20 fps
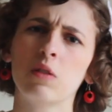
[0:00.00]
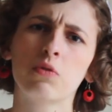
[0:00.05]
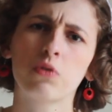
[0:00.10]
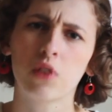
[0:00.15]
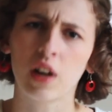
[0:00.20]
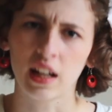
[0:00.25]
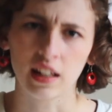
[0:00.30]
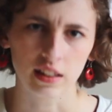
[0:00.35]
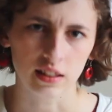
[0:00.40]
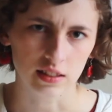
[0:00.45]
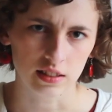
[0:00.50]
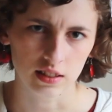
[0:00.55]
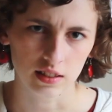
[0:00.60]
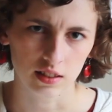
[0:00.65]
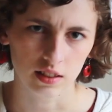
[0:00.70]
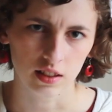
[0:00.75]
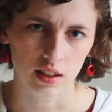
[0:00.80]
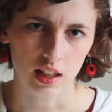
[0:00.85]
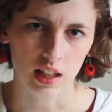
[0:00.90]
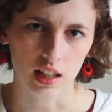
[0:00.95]

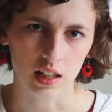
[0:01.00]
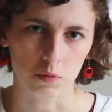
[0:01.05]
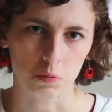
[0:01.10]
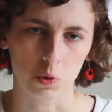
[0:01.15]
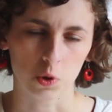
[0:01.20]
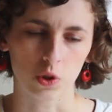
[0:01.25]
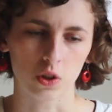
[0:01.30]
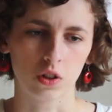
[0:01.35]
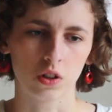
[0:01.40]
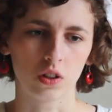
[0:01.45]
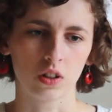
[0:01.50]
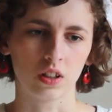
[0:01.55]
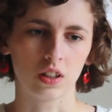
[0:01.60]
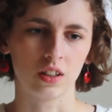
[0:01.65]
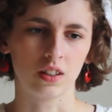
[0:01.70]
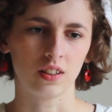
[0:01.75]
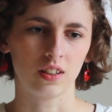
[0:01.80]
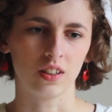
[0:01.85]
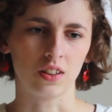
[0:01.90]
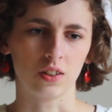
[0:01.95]
friends anymore or,
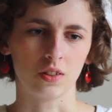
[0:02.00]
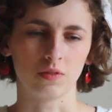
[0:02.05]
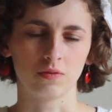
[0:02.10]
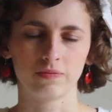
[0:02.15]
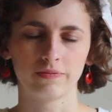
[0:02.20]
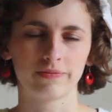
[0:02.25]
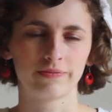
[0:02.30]
you know.